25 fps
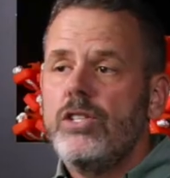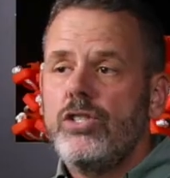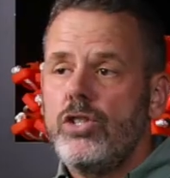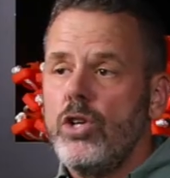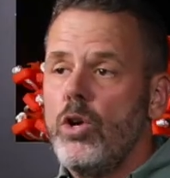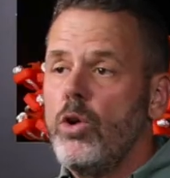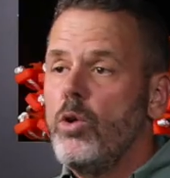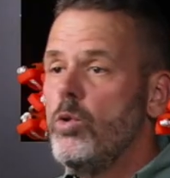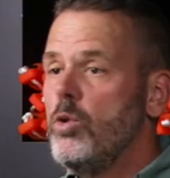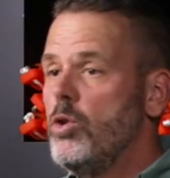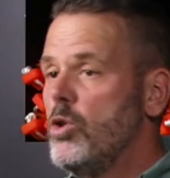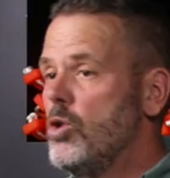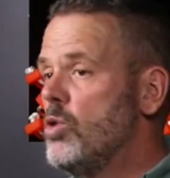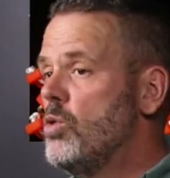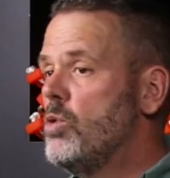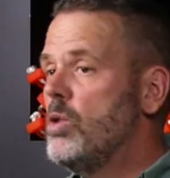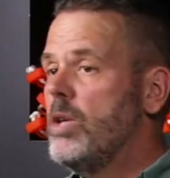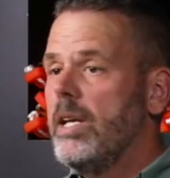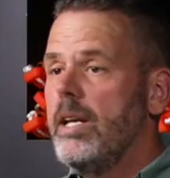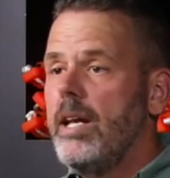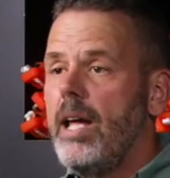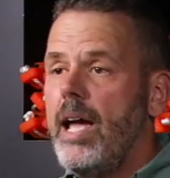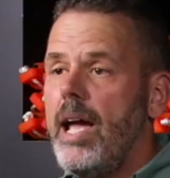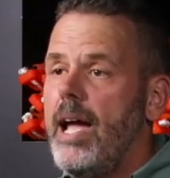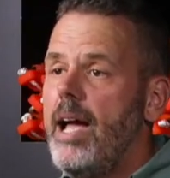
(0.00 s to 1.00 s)
so you
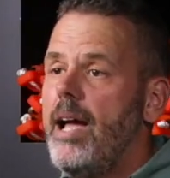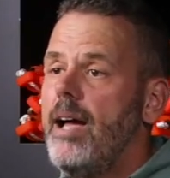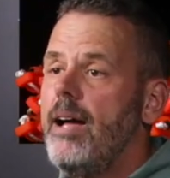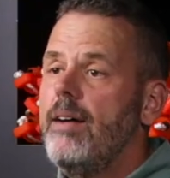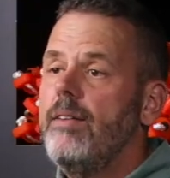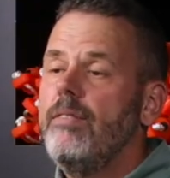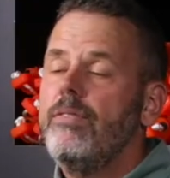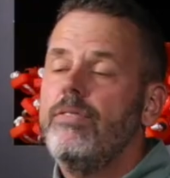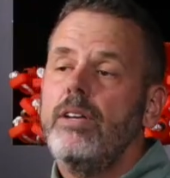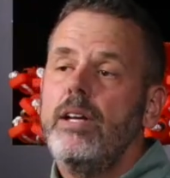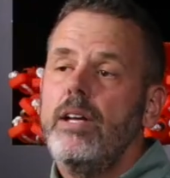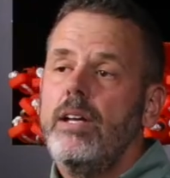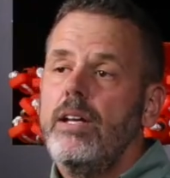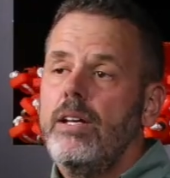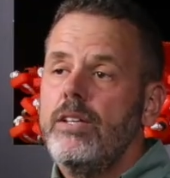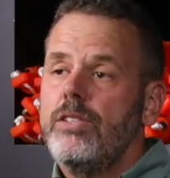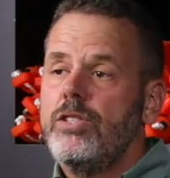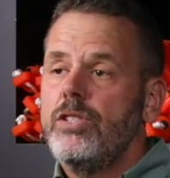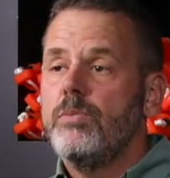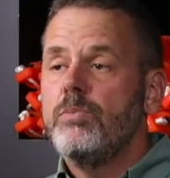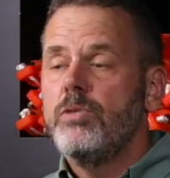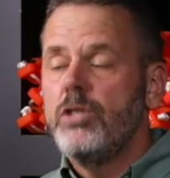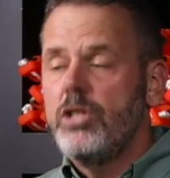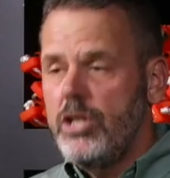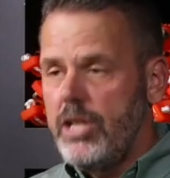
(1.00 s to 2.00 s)
can have
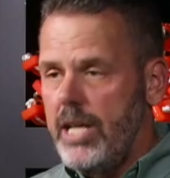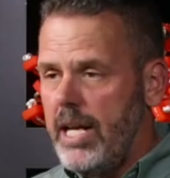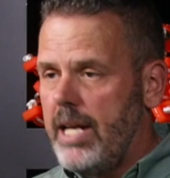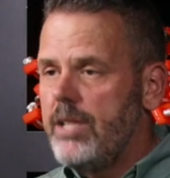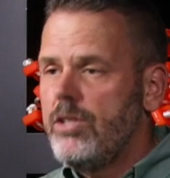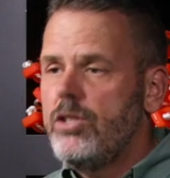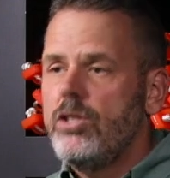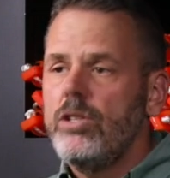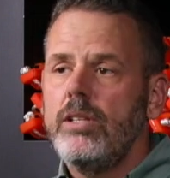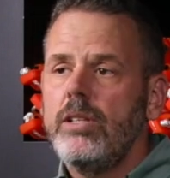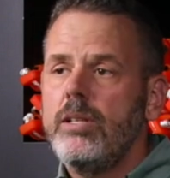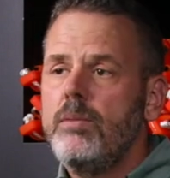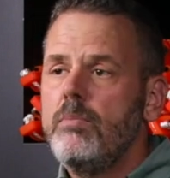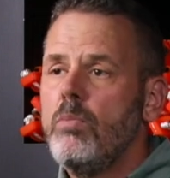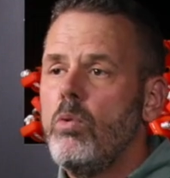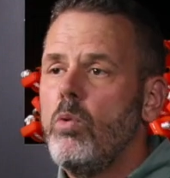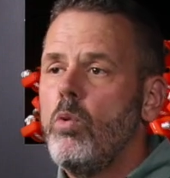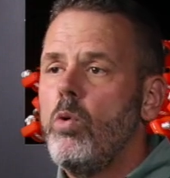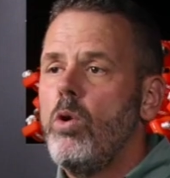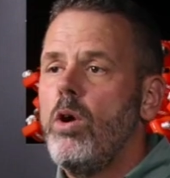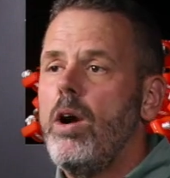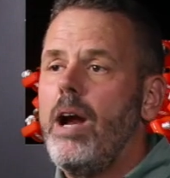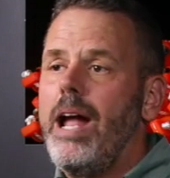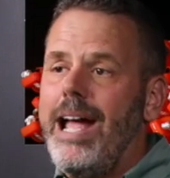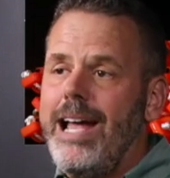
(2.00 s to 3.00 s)
substantially
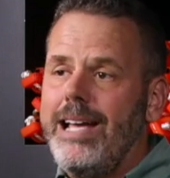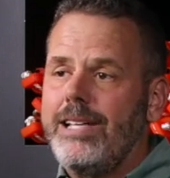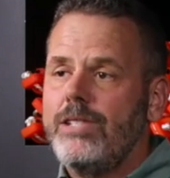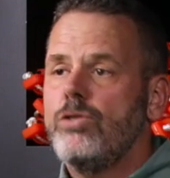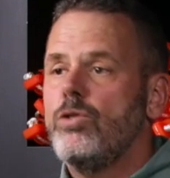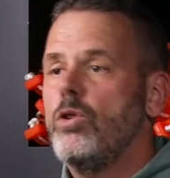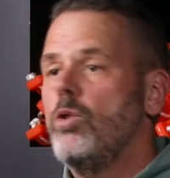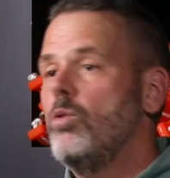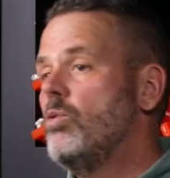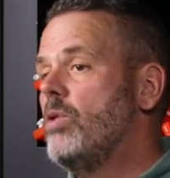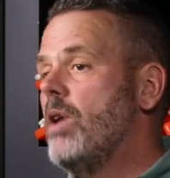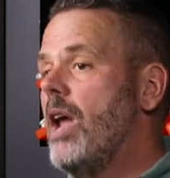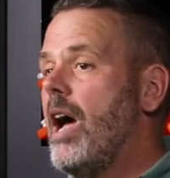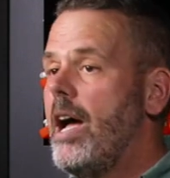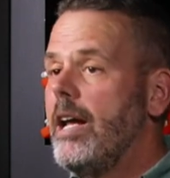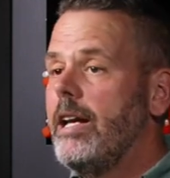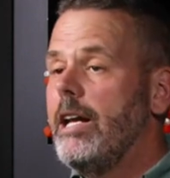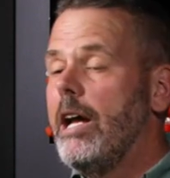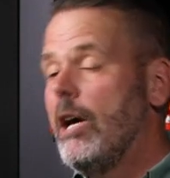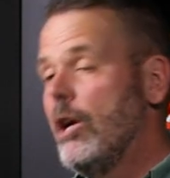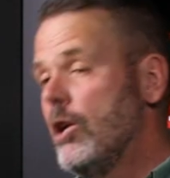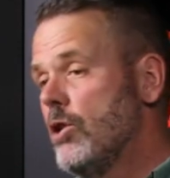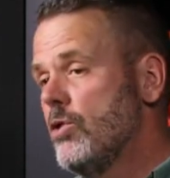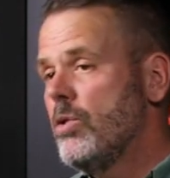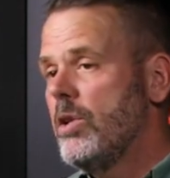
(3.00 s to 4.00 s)
more Astro
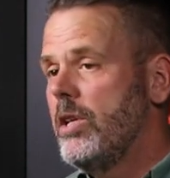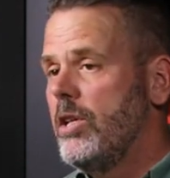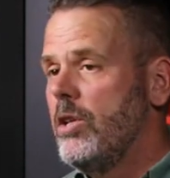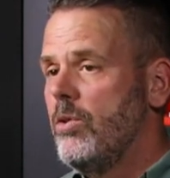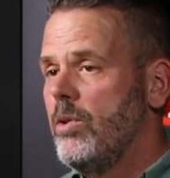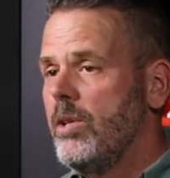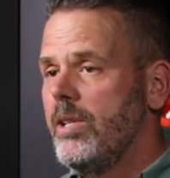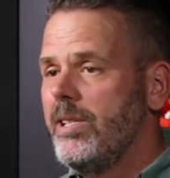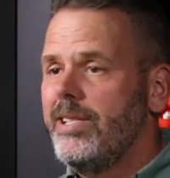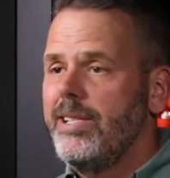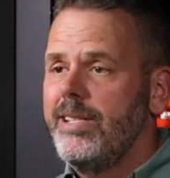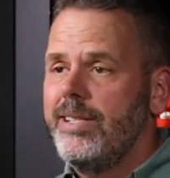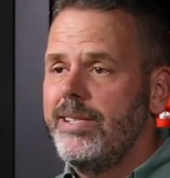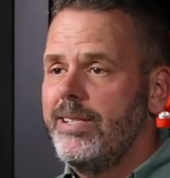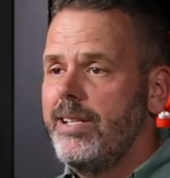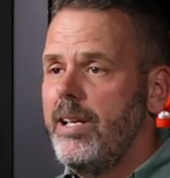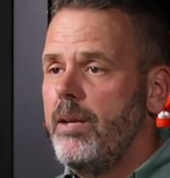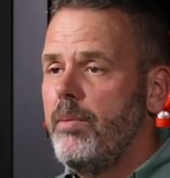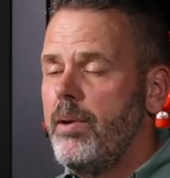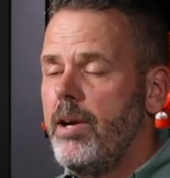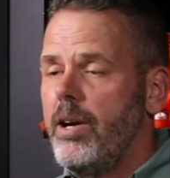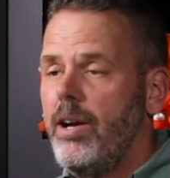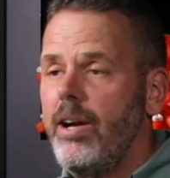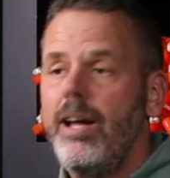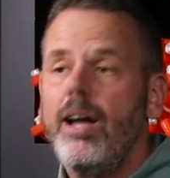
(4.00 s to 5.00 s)
900 units in the
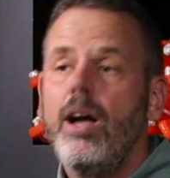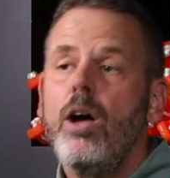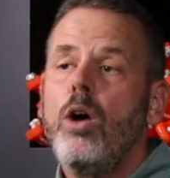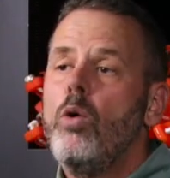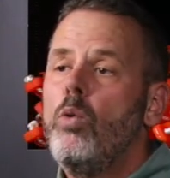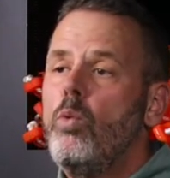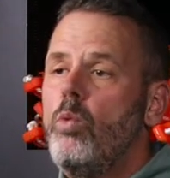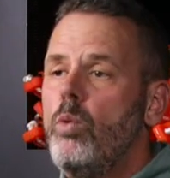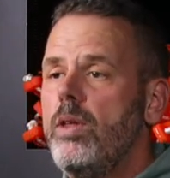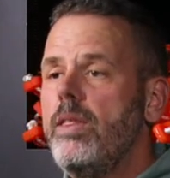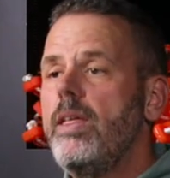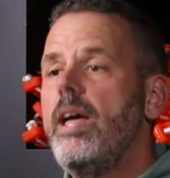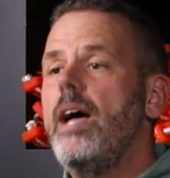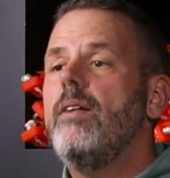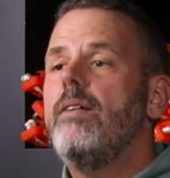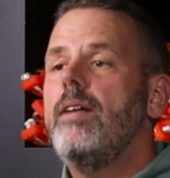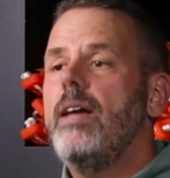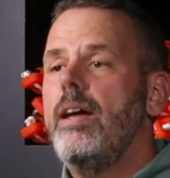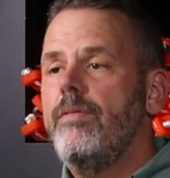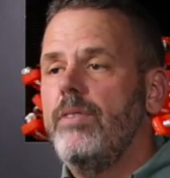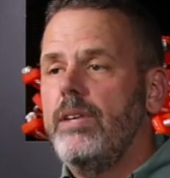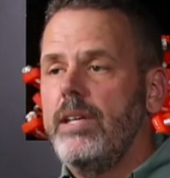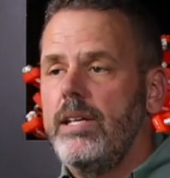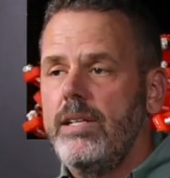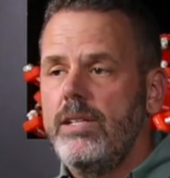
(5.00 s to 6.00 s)
same area without
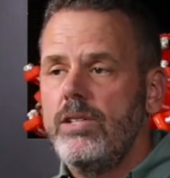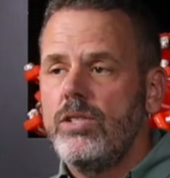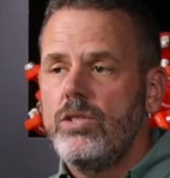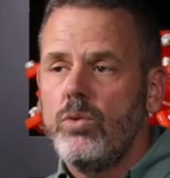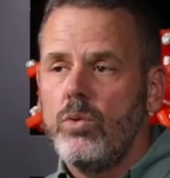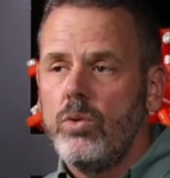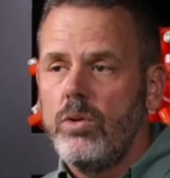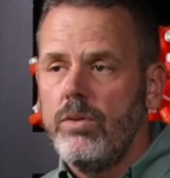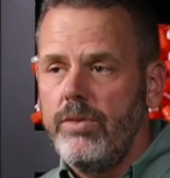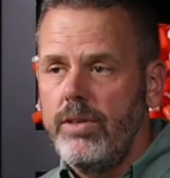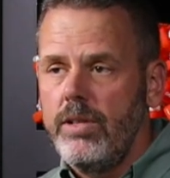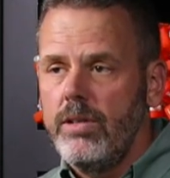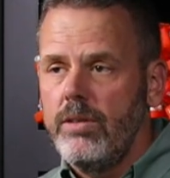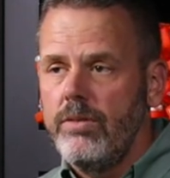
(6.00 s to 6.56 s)
having any sort of